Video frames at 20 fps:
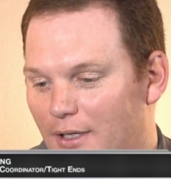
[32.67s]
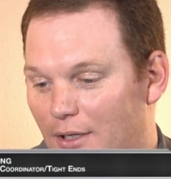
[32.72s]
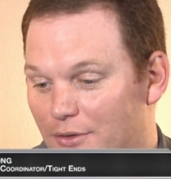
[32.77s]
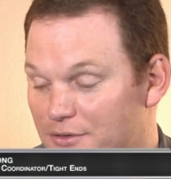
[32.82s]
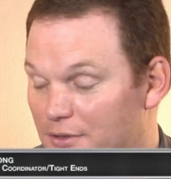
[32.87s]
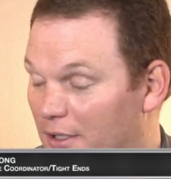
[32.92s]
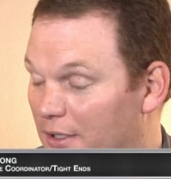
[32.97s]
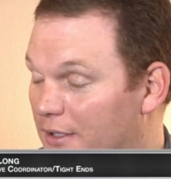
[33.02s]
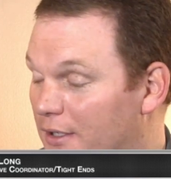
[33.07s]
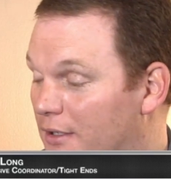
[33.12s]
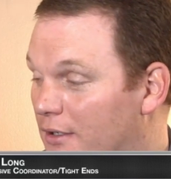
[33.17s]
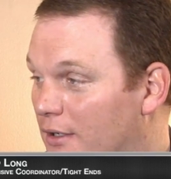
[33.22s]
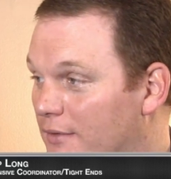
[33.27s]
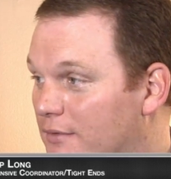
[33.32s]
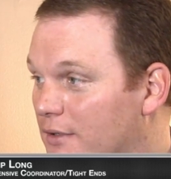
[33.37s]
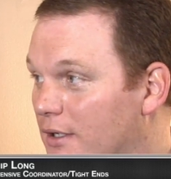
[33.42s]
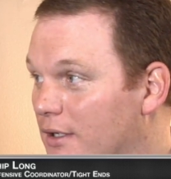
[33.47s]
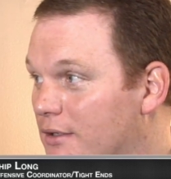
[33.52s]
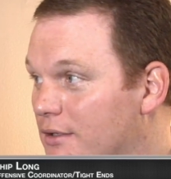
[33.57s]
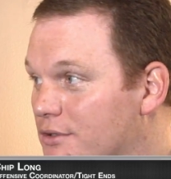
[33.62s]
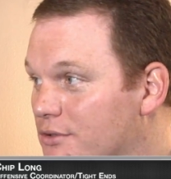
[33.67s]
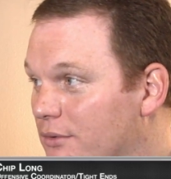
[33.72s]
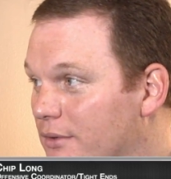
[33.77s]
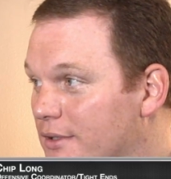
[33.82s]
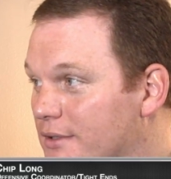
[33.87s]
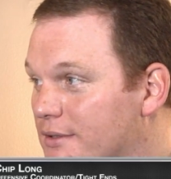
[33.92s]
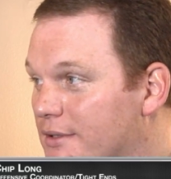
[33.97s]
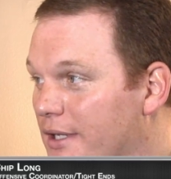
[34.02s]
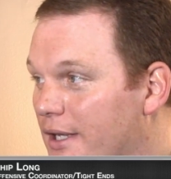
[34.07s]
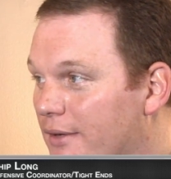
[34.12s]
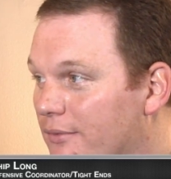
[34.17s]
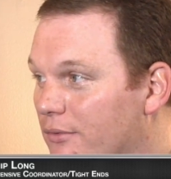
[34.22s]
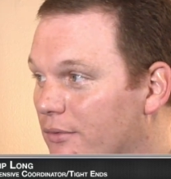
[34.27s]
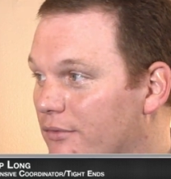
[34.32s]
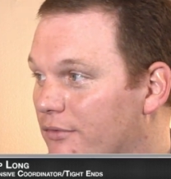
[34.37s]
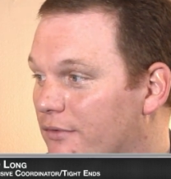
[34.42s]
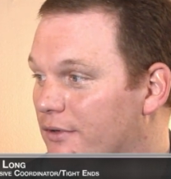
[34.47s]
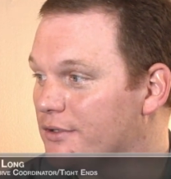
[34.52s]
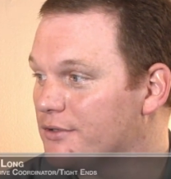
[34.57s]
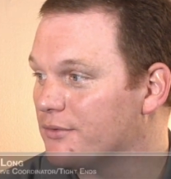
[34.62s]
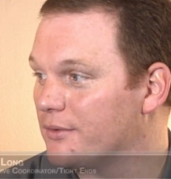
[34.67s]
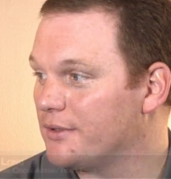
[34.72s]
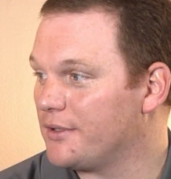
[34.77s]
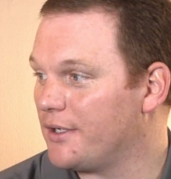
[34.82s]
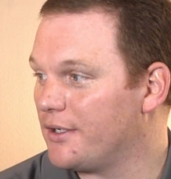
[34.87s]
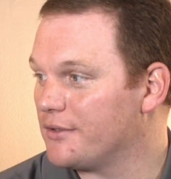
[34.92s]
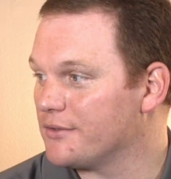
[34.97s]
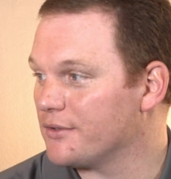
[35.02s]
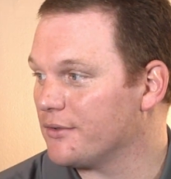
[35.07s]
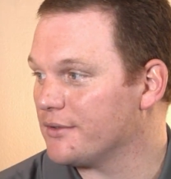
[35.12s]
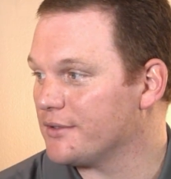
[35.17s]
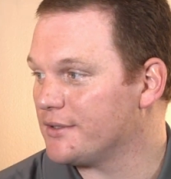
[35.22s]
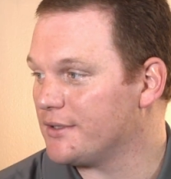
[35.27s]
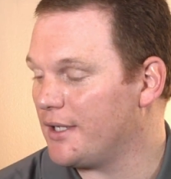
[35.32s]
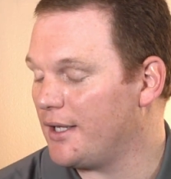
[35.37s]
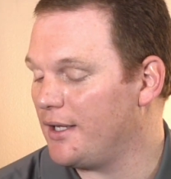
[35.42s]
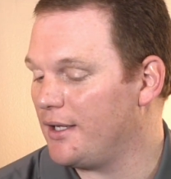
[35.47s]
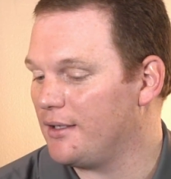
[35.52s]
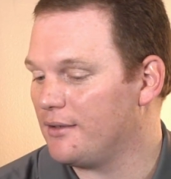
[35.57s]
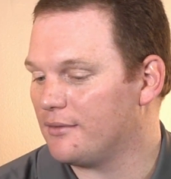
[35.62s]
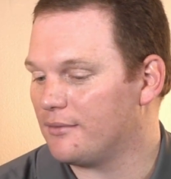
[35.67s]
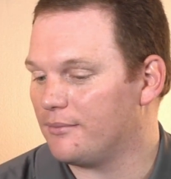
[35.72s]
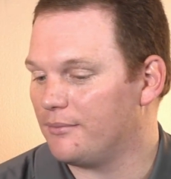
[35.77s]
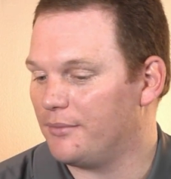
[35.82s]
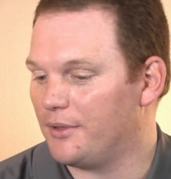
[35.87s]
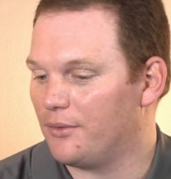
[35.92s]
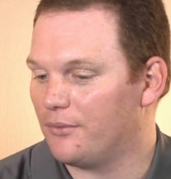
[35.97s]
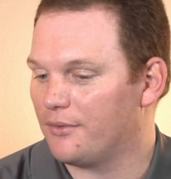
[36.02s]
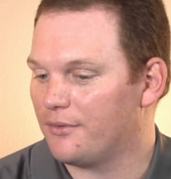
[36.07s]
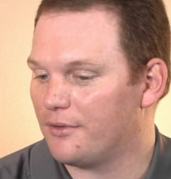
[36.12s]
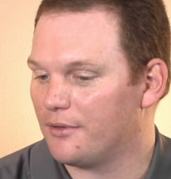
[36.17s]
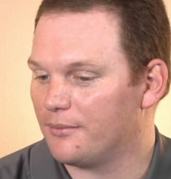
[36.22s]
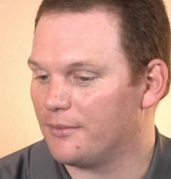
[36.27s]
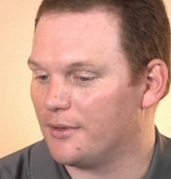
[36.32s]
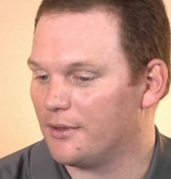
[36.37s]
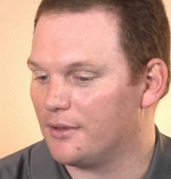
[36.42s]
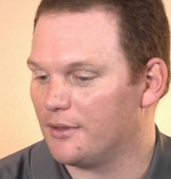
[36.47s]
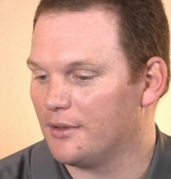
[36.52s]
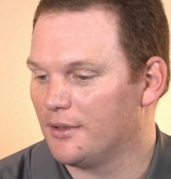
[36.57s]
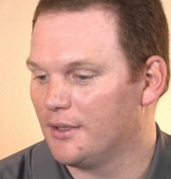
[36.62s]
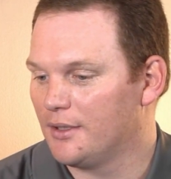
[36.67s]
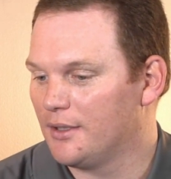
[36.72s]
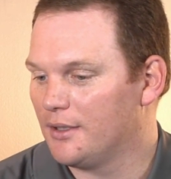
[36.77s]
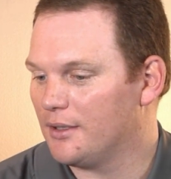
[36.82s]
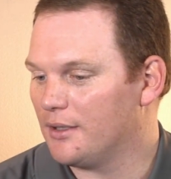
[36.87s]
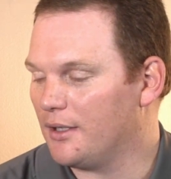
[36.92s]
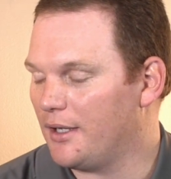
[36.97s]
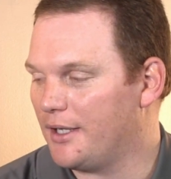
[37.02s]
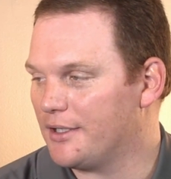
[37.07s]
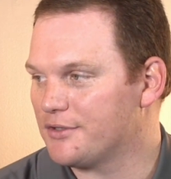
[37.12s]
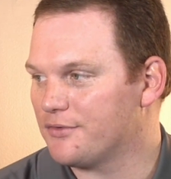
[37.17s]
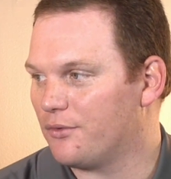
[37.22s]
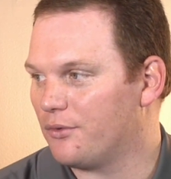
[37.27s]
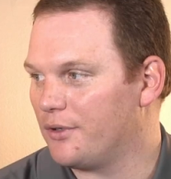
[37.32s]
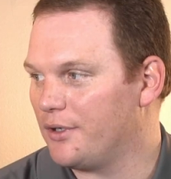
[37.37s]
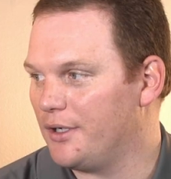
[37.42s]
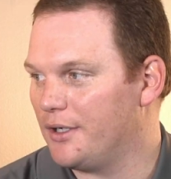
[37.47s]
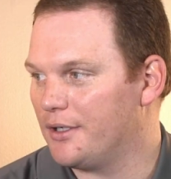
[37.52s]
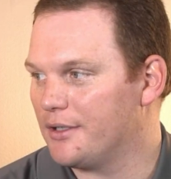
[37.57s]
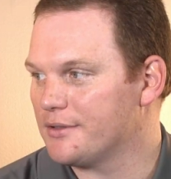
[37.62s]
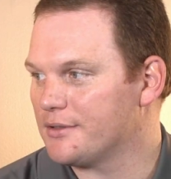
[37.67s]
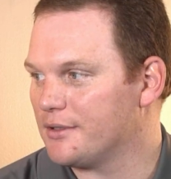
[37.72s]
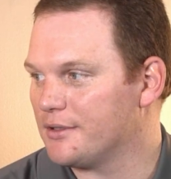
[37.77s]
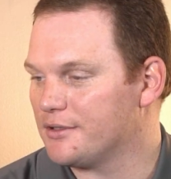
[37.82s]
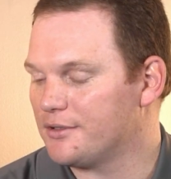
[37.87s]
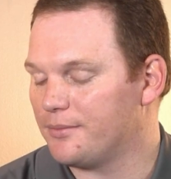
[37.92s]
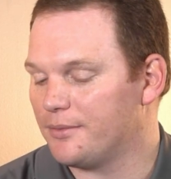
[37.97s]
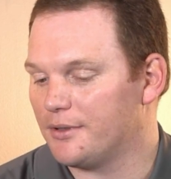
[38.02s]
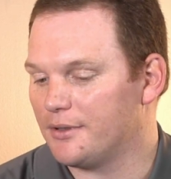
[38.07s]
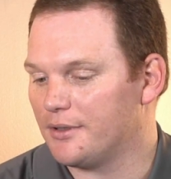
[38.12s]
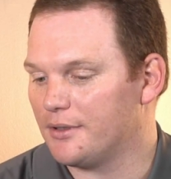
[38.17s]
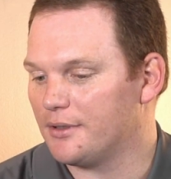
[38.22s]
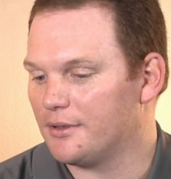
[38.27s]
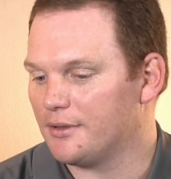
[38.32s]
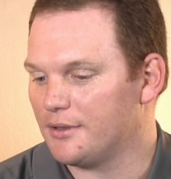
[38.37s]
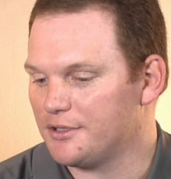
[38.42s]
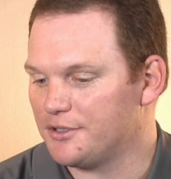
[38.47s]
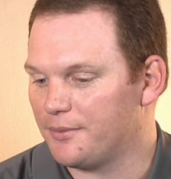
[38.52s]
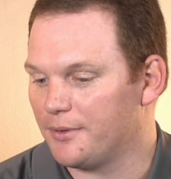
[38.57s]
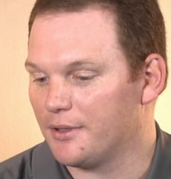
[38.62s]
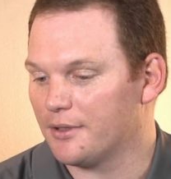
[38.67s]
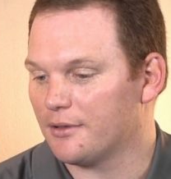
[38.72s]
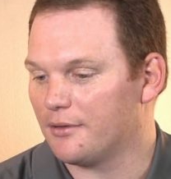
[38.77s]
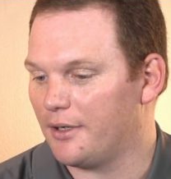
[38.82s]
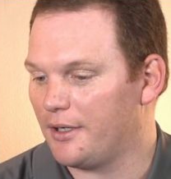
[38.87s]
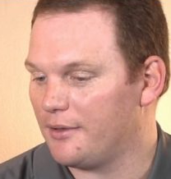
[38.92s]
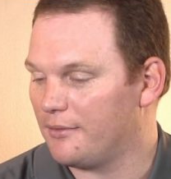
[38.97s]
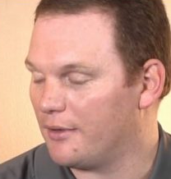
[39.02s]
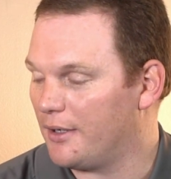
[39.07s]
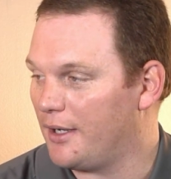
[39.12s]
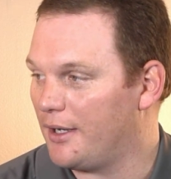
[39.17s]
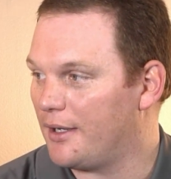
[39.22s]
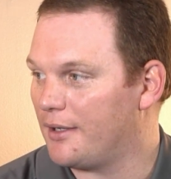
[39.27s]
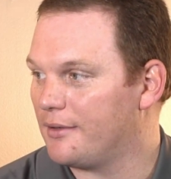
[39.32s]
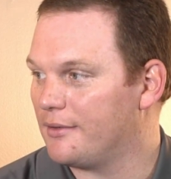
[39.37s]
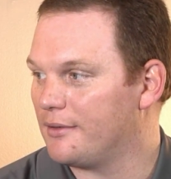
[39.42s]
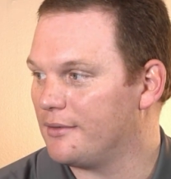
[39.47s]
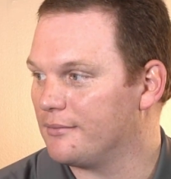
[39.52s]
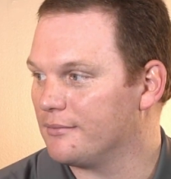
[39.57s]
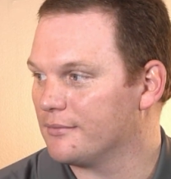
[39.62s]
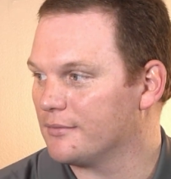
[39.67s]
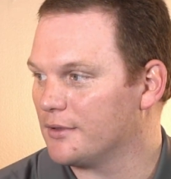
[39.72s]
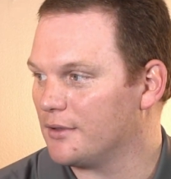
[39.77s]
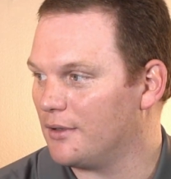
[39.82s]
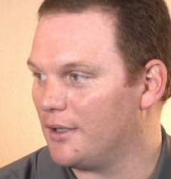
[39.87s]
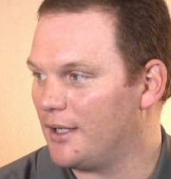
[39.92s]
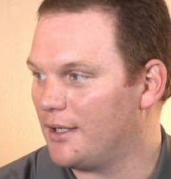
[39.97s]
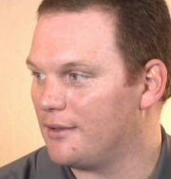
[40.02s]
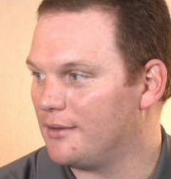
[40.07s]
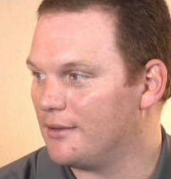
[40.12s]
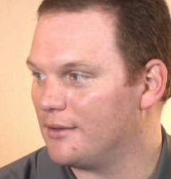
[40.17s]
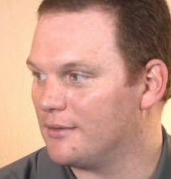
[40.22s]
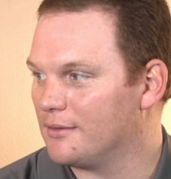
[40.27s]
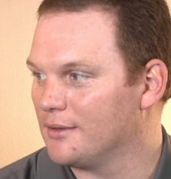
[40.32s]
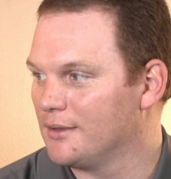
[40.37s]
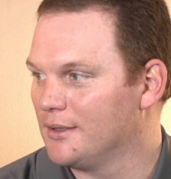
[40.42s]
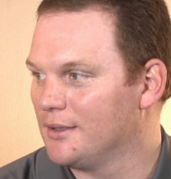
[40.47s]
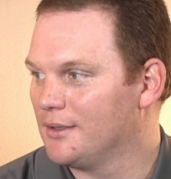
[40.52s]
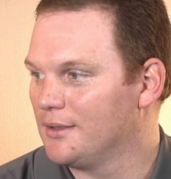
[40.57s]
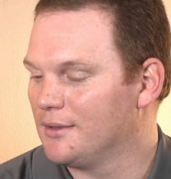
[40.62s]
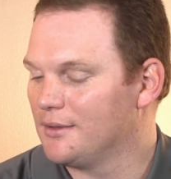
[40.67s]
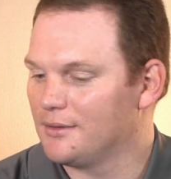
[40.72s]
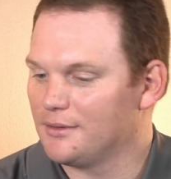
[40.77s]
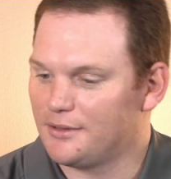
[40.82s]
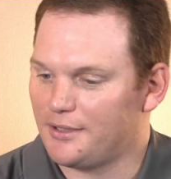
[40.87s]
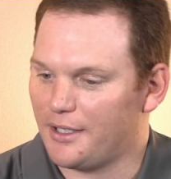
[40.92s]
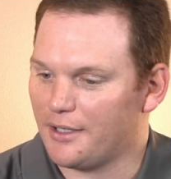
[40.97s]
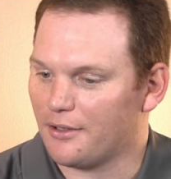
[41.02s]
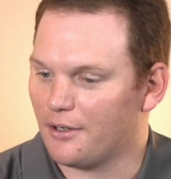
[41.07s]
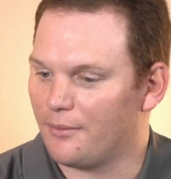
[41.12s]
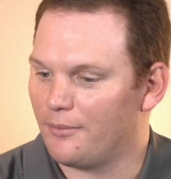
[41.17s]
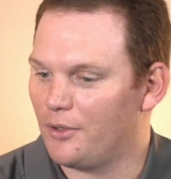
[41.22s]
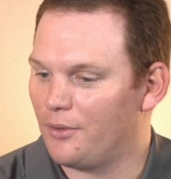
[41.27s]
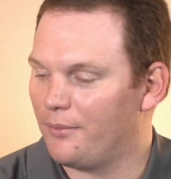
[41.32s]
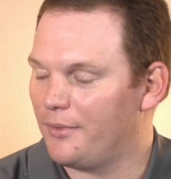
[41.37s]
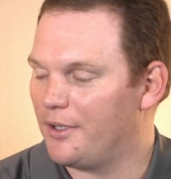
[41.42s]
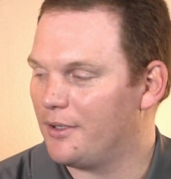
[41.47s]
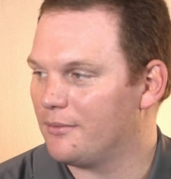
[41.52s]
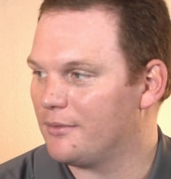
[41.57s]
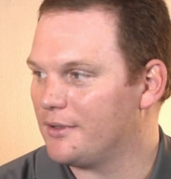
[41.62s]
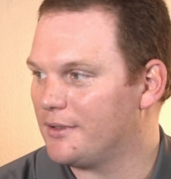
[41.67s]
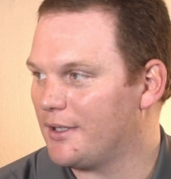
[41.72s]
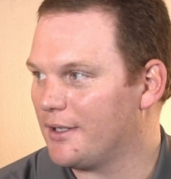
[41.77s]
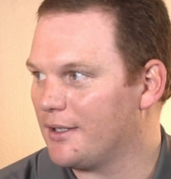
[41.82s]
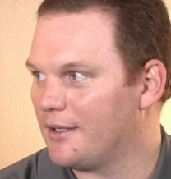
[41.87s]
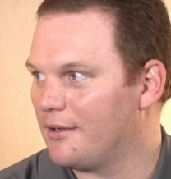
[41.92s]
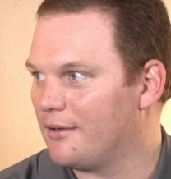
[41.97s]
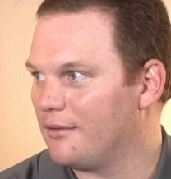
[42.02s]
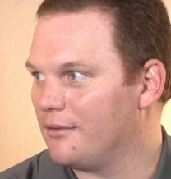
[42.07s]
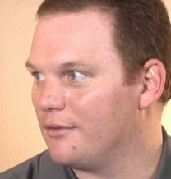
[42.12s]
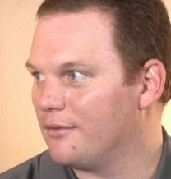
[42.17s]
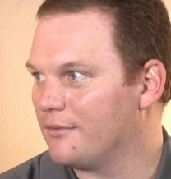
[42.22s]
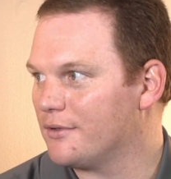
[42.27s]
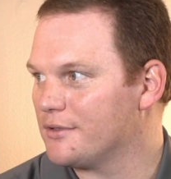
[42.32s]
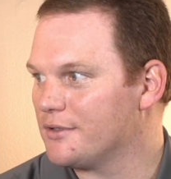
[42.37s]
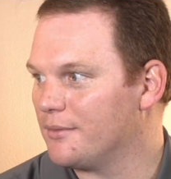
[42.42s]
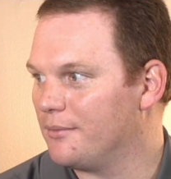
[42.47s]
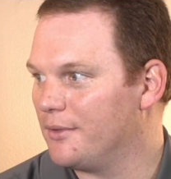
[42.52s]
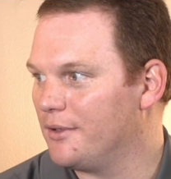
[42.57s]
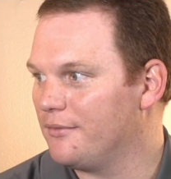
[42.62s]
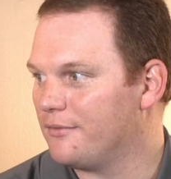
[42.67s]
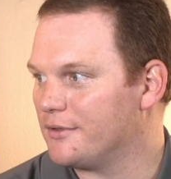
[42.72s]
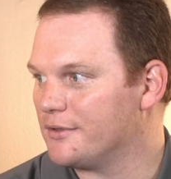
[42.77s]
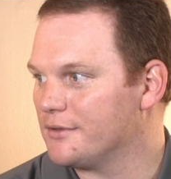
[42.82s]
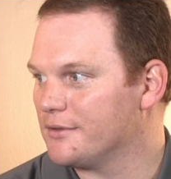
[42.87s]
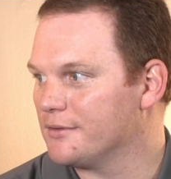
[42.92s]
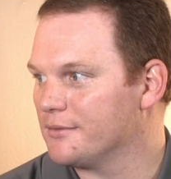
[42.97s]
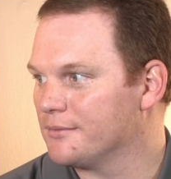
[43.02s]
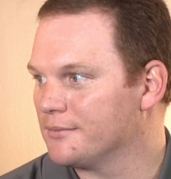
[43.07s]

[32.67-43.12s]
I was lucky enough to get to join his staff when we first went to Arizona State, and been with him the last 4 years, and it's been a great ride, and glad to take our momentum and take it here to the University of Memphis.